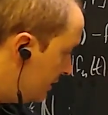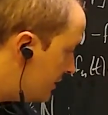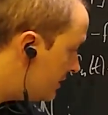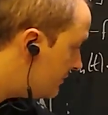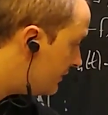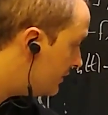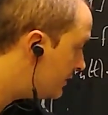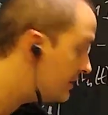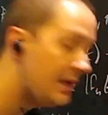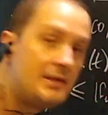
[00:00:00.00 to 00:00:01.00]
this
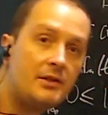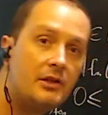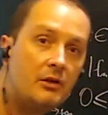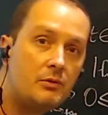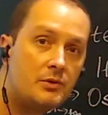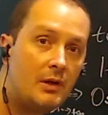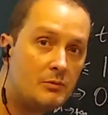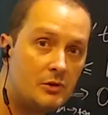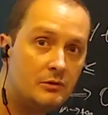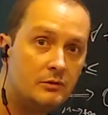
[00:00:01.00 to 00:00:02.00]
difference is less than or equal to
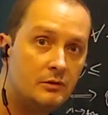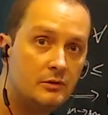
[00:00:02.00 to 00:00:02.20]
epsilon.